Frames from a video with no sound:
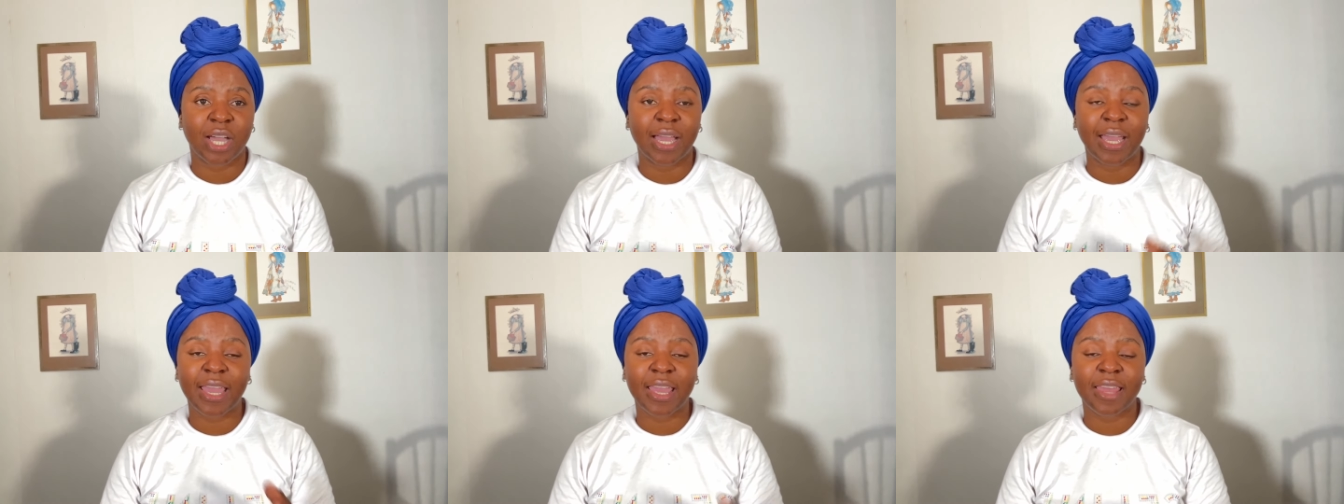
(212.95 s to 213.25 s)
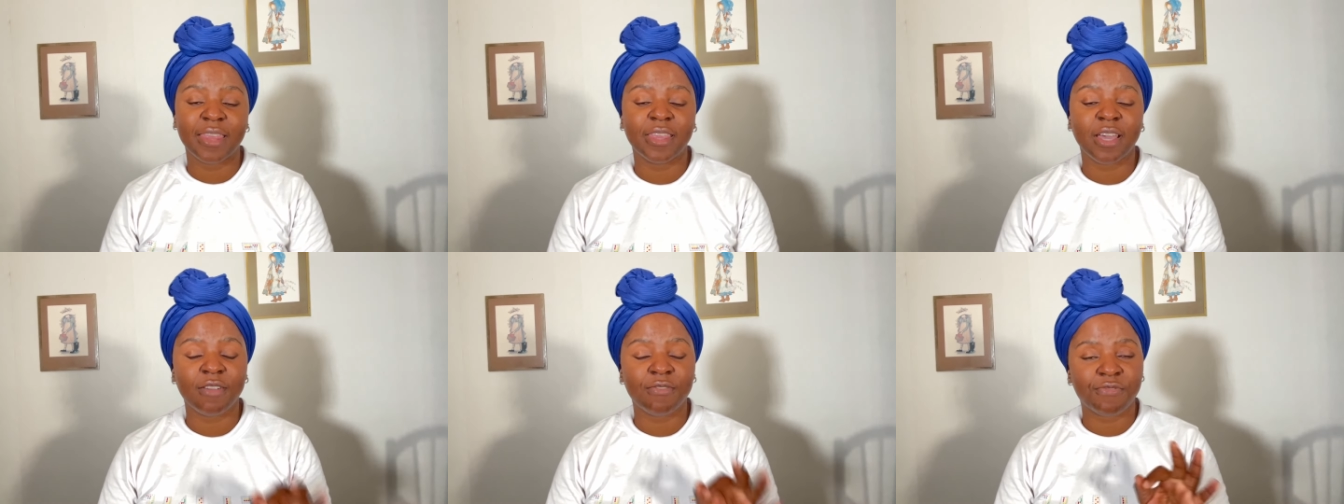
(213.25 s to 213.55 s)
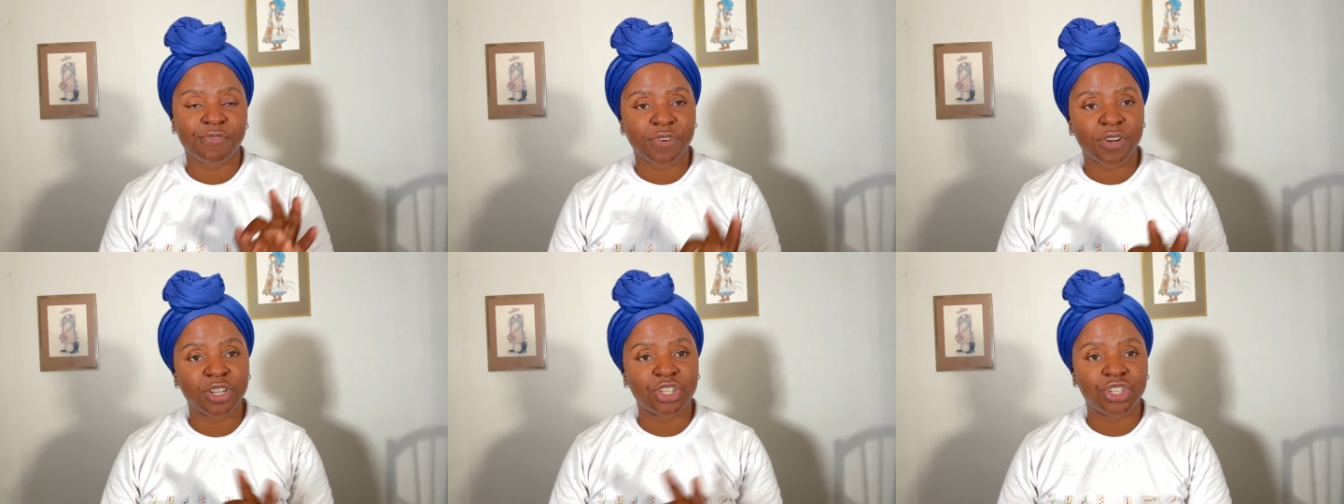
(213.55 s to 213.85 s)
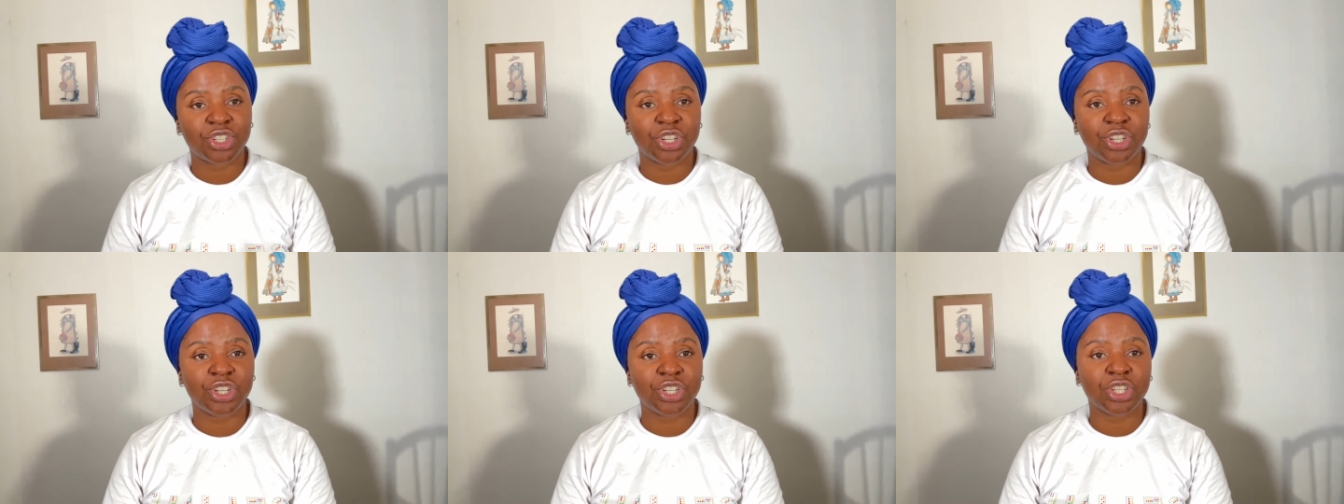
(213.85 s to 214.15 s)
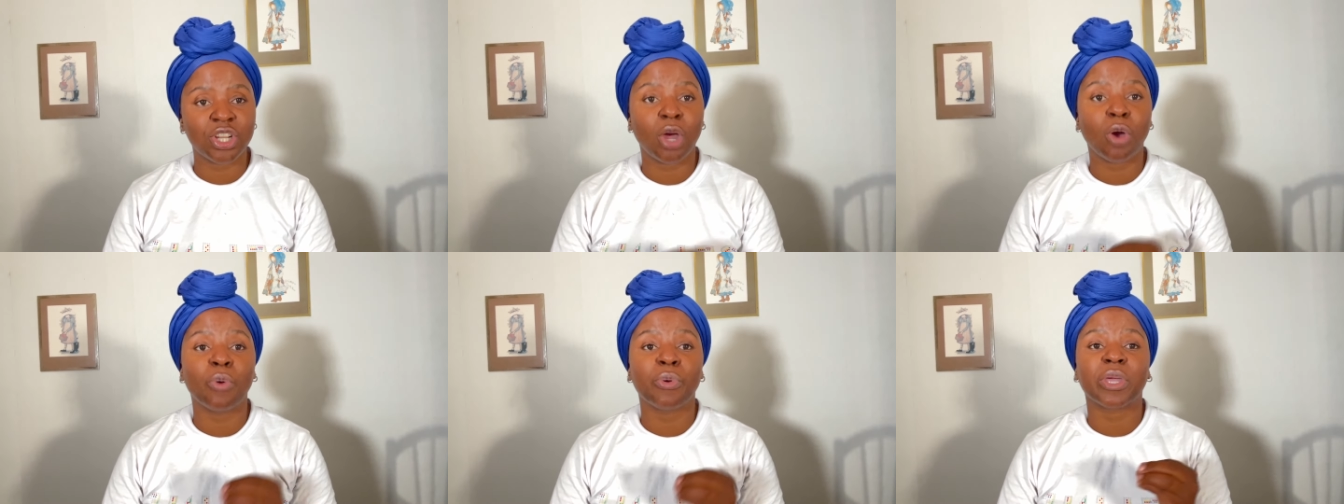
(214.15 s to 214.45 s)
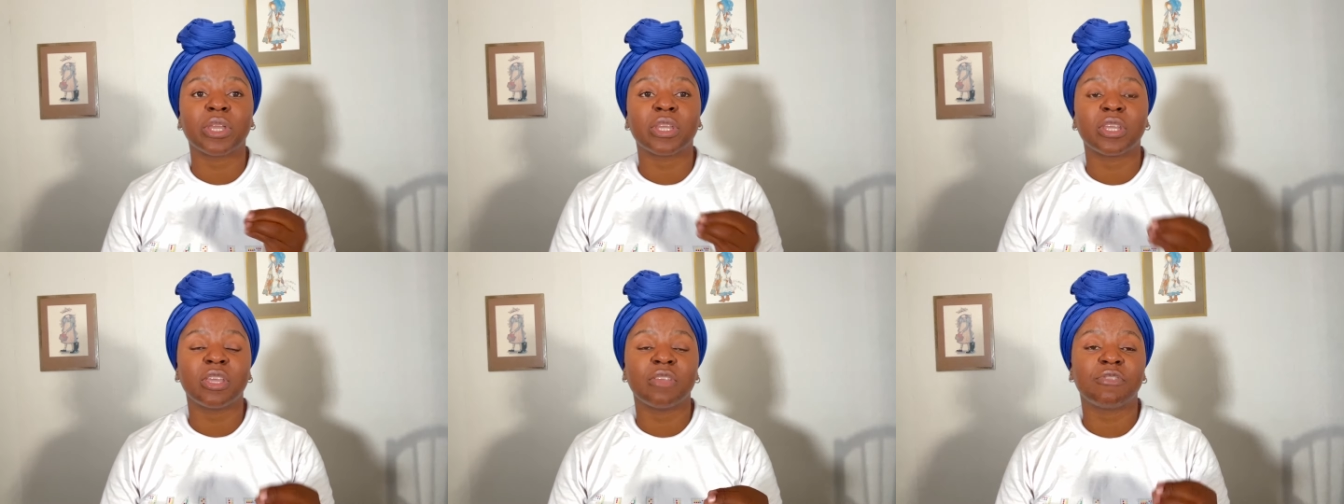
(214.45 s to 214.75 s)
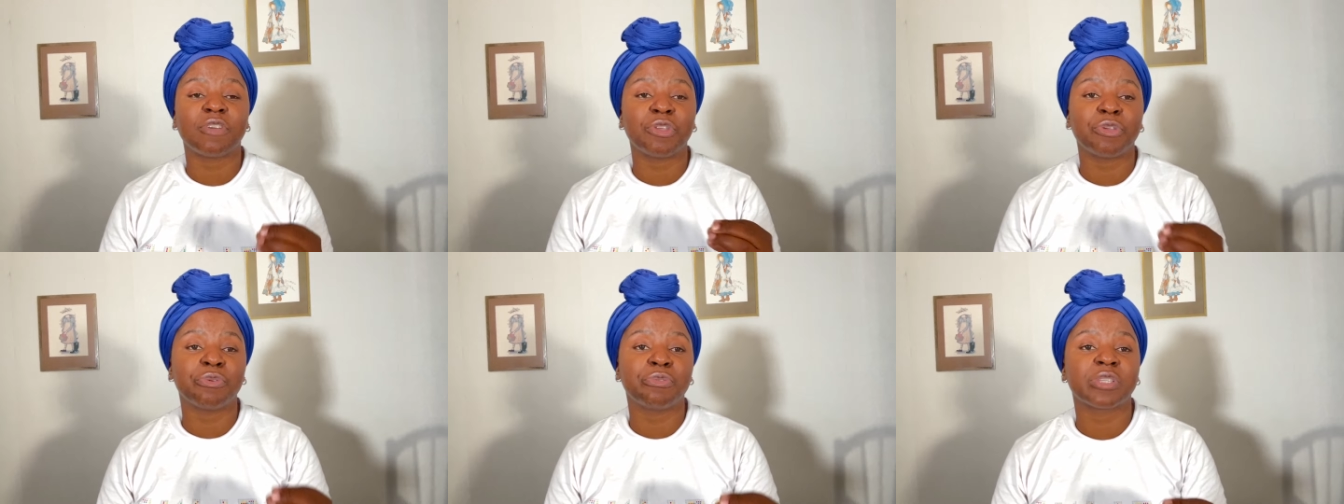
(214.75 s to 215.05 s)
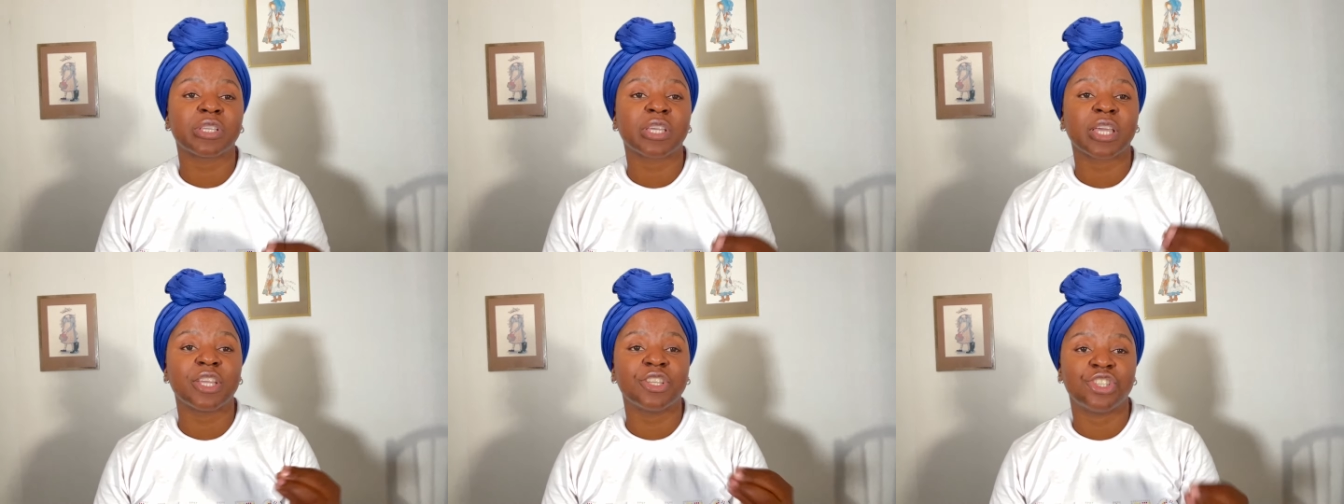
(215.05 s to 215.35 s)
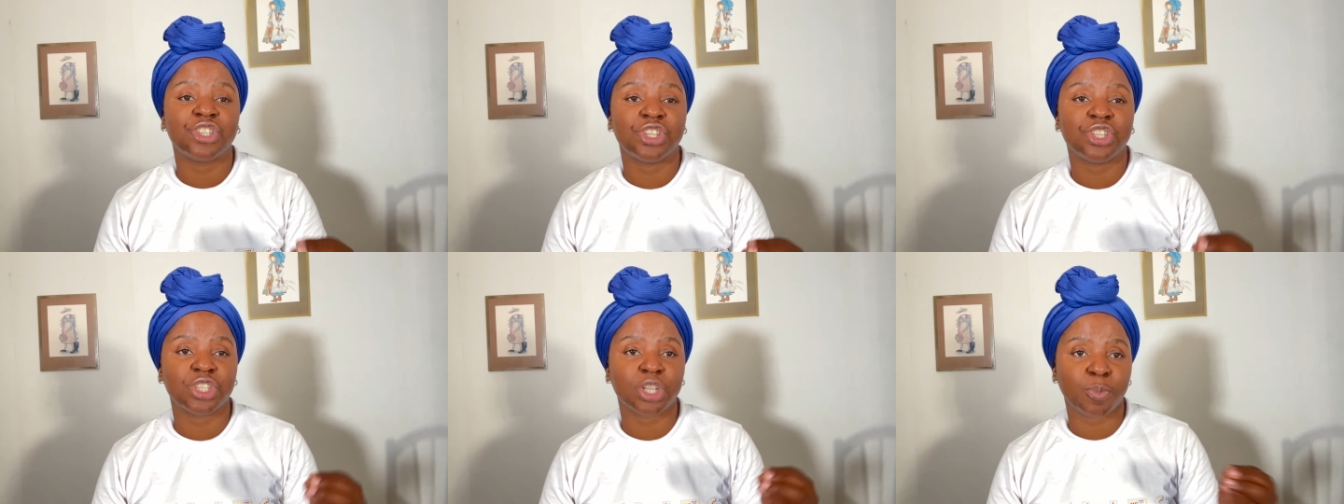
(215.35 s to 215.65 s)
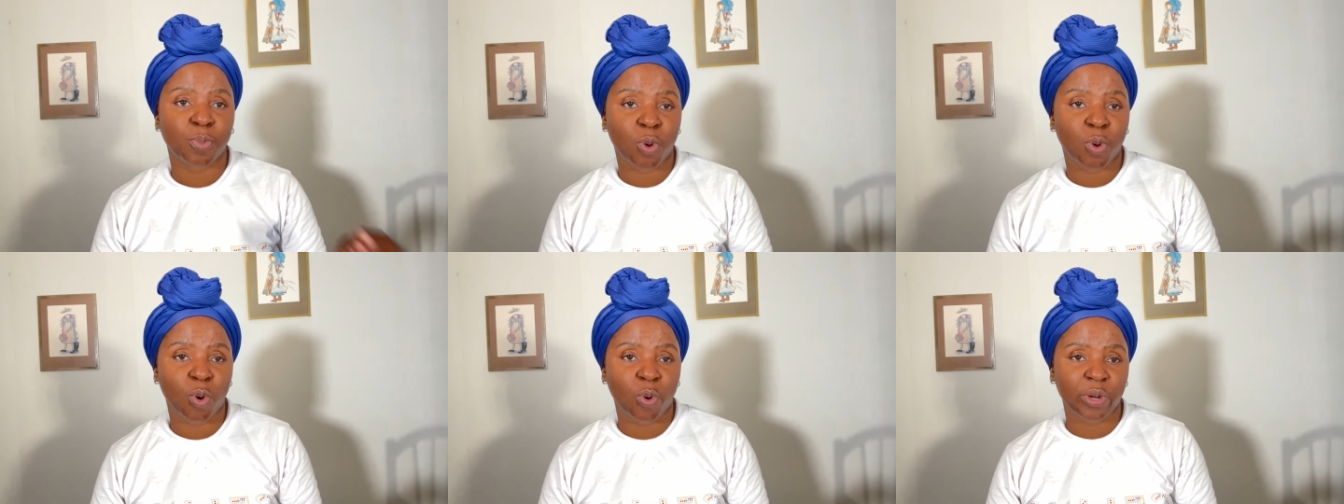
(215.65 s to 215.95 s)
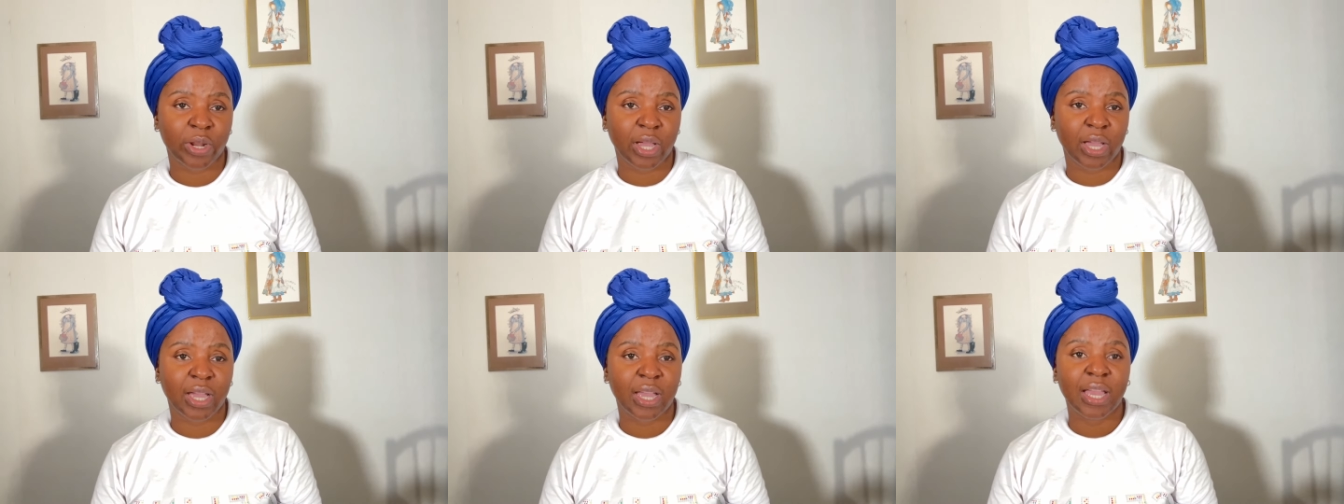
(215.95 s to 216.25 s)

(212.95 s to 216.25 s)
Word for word: either fresh ginger or you can even using a ginger powder.